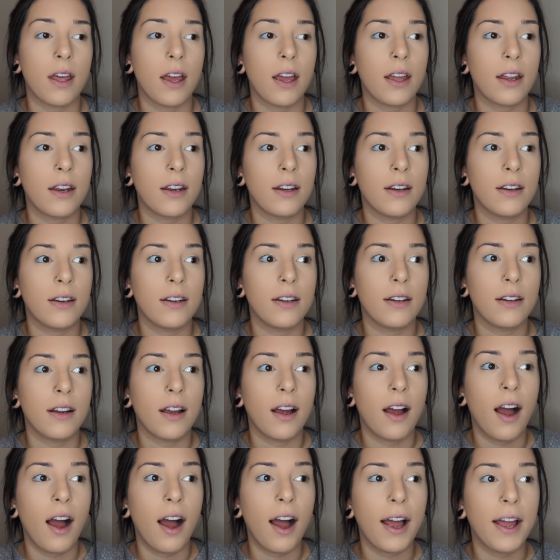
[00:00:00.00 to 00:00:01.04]
that
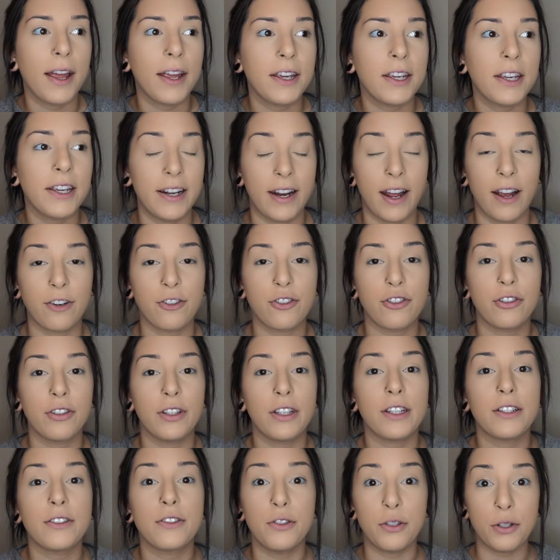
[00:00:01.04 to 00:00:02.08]
I can
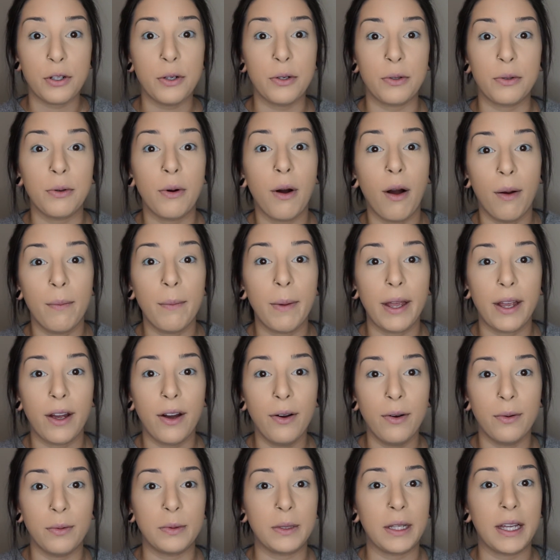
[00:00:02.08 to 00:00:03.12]
actually do on my
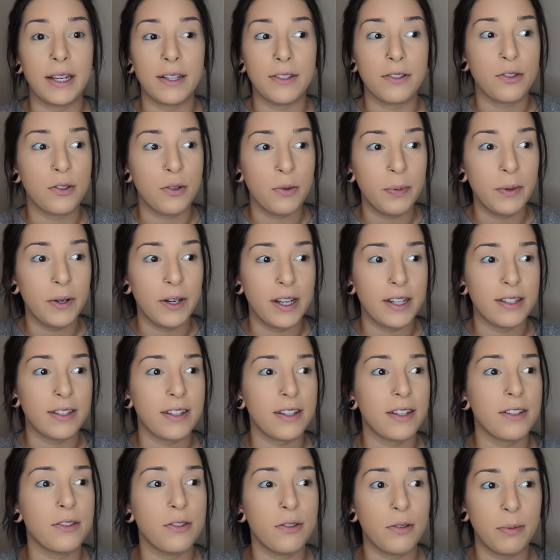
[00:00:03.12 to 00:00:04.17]
own, like super
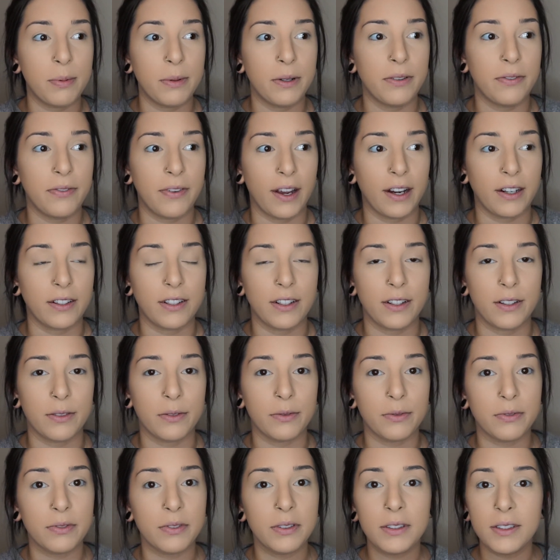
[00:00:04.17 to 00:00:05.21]
easy, super
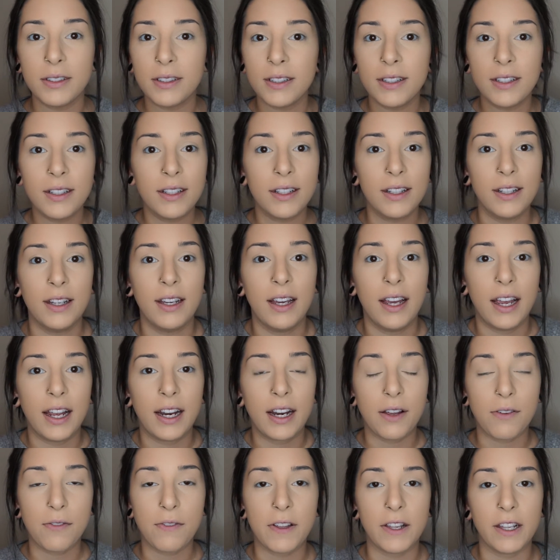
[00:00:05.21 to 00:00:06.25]
effective,
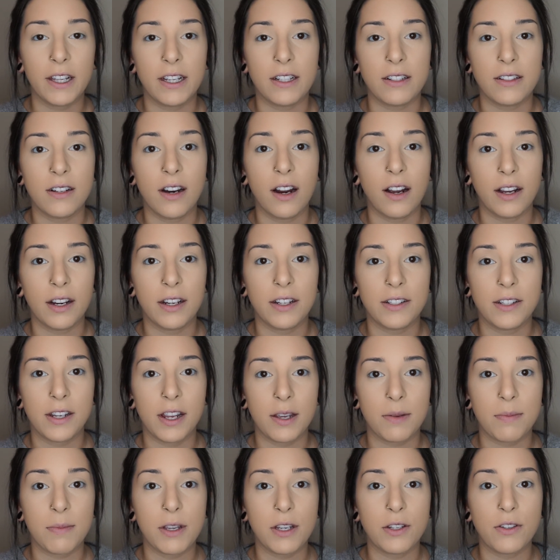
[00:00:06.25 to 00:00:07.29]
and I feel like it's not gonna
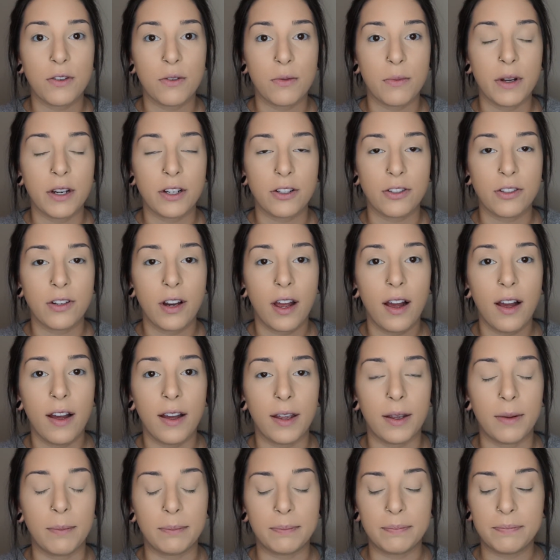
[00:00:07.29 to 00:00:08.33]
take me too much
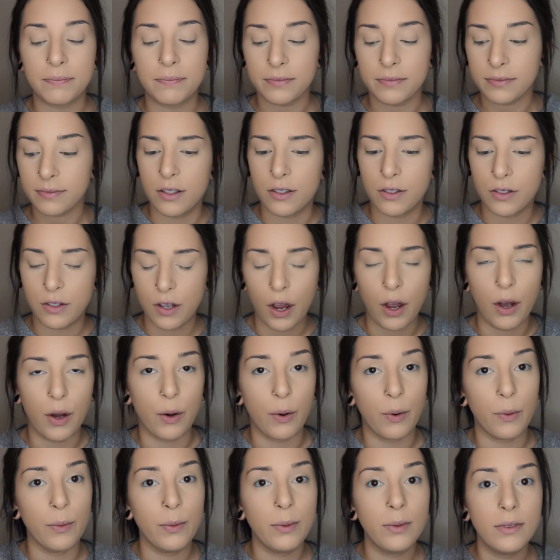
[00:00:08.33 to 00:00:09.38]
time.
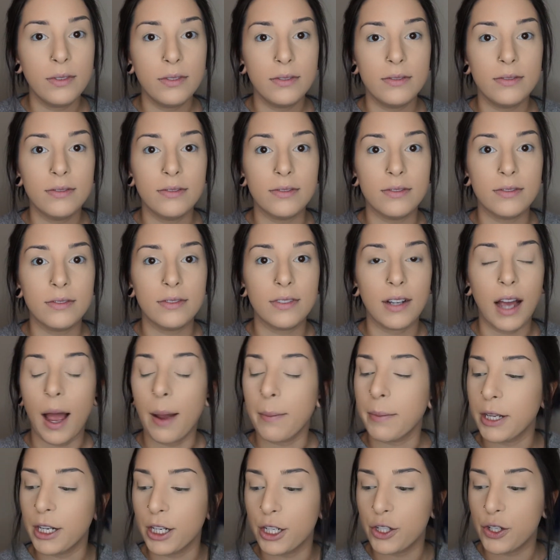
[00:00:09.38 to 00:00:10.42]
So
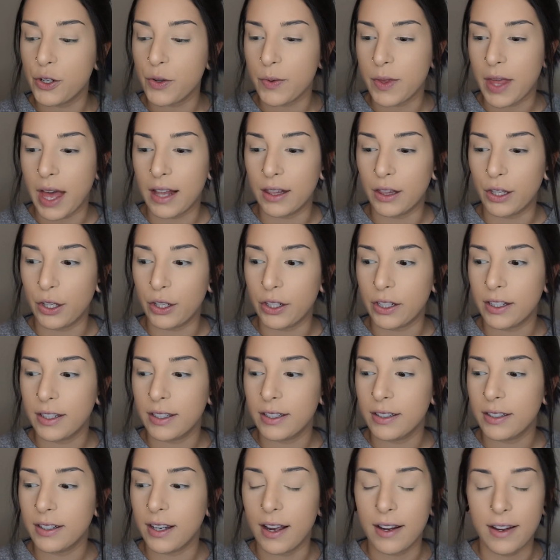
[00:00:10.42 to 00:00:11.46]
I'm gonna do that look
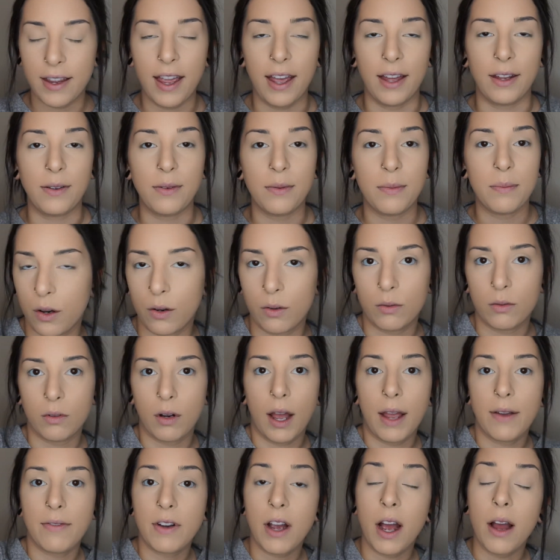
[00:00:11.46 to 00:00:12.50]
again. Oh,
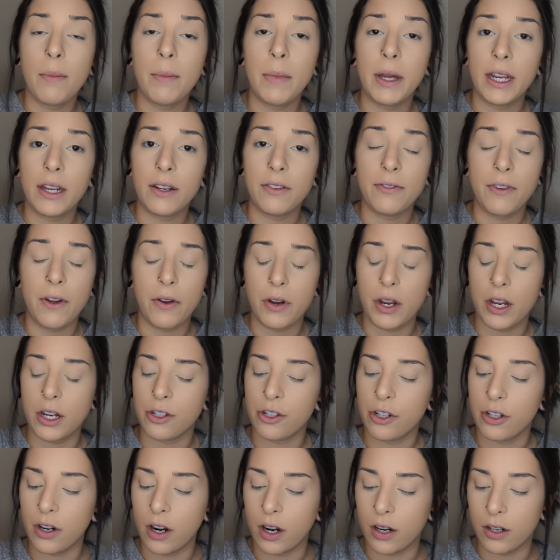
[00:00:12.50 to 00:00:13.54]
I've got my
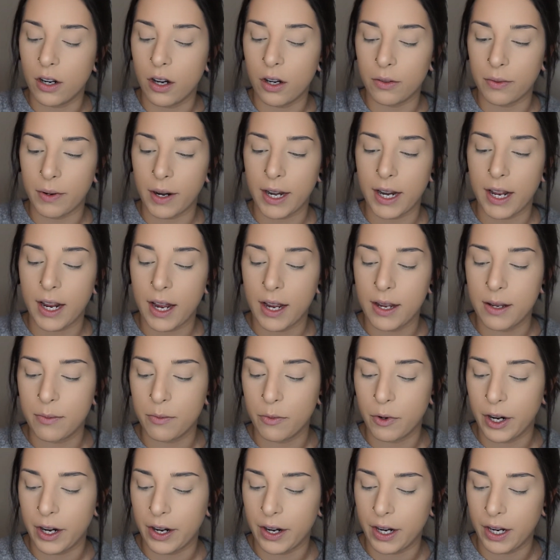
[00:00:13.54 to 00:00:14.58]
foundation on already. I am
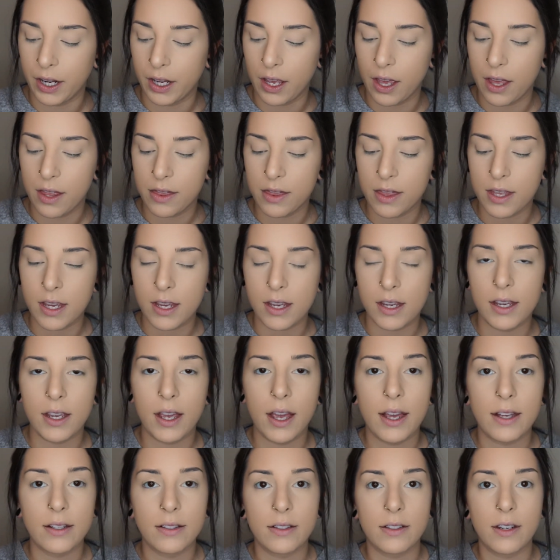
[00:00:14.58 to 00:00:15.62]
wearing the
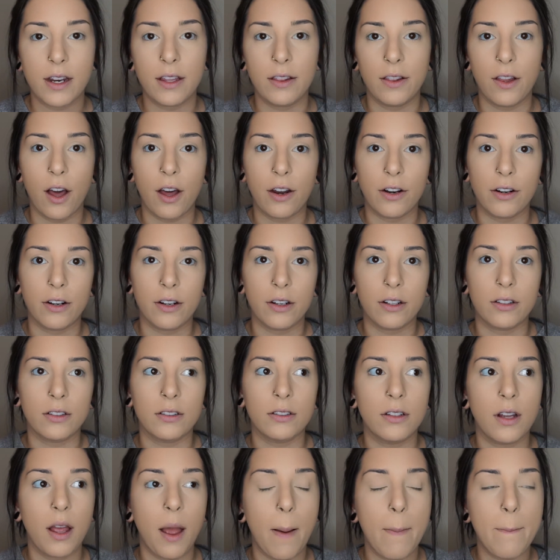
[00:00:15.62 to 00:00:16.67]
Estee Lauder
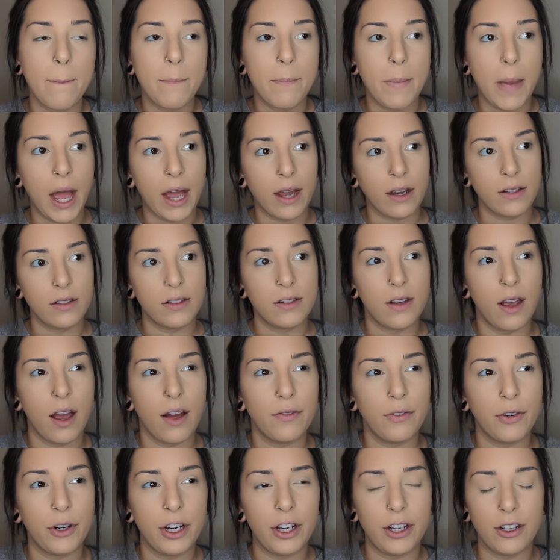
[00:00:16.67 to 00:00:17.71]
Max
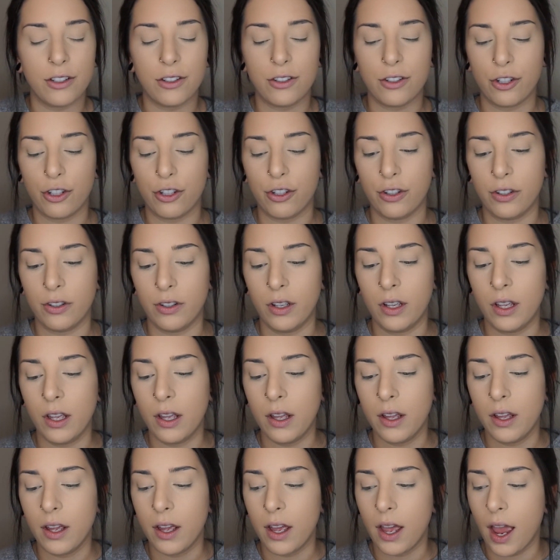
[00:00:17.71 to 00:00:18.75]
Coverage
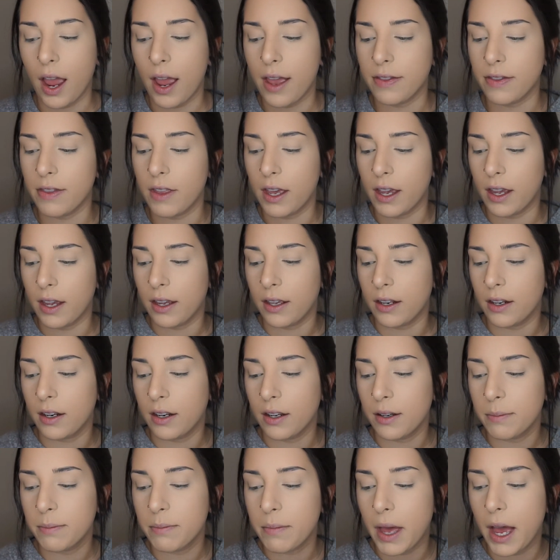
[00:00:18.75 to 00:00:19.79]
and
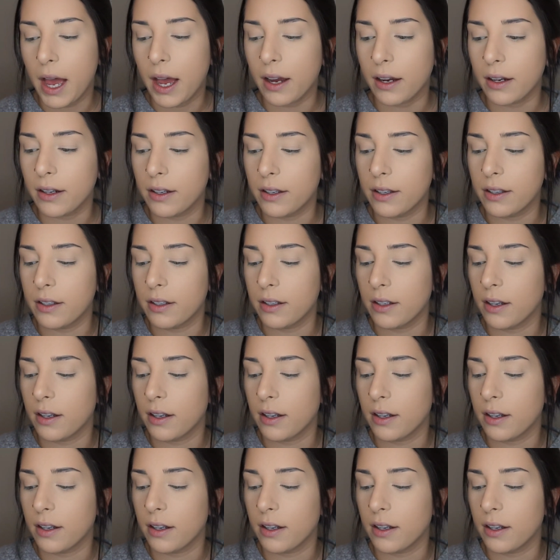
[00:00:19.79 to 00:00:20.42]
then MAC